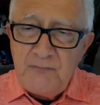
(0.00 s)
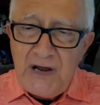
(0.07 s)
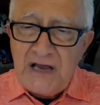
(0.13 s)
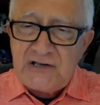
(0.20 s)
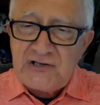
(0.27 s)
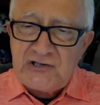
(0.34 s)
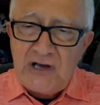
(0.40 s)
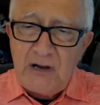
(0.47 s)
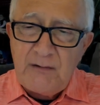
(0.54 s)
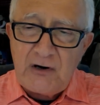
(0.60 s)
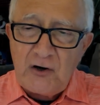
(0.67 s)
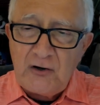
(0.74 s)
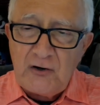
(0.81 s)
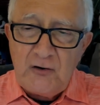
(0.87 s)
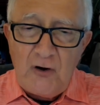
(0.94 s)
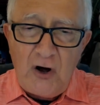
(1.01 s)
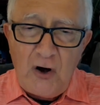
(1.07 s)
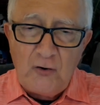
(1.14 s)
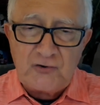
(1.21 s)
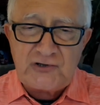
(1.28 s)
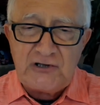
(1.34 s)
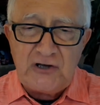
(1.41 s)
Pat Summitt, or Lou
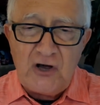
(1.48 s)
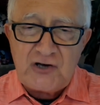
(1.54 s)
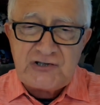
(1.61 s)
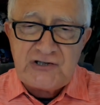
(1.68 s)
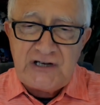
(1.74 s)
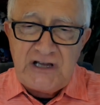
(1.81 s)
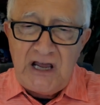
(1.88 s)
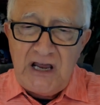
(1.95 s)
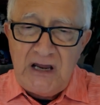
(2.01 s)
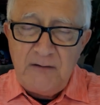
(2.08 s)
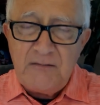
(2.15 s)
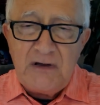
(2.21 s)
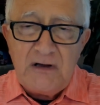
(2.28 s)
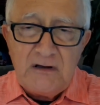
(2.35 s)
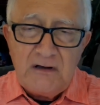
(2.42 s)
Holtz lost a game,